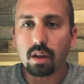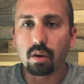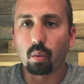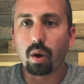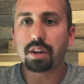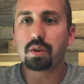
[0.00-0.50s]

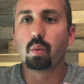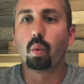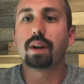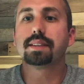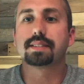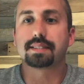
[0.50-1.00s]
Or why do you
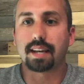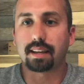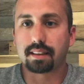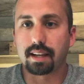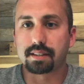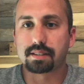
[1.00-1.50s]
want to
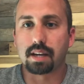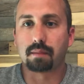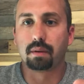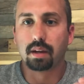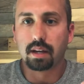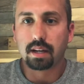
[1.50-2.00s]
take that
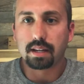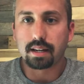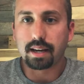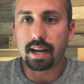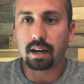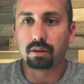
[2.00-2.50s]
step
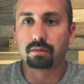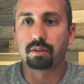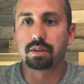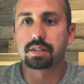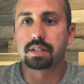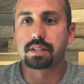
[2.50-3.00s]
now
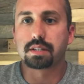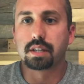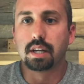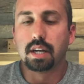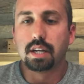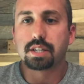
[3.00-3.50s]

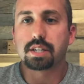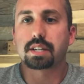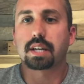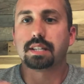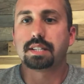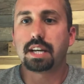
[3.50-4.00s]
versus
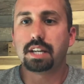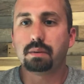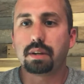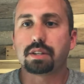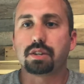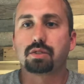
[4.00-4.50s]
just
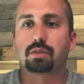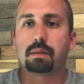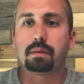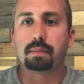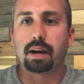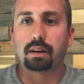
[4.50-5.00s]
continuing to
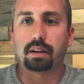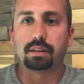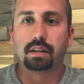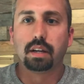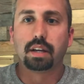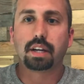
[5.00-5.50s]
dream about it,
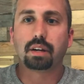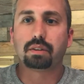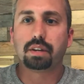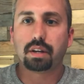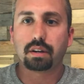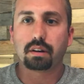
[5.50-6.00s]

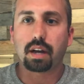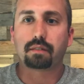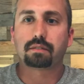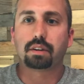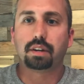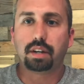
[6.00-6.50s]
year
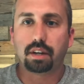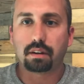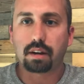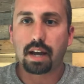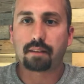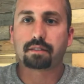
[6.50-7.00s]
after
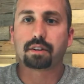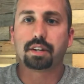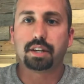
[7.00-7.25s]
year after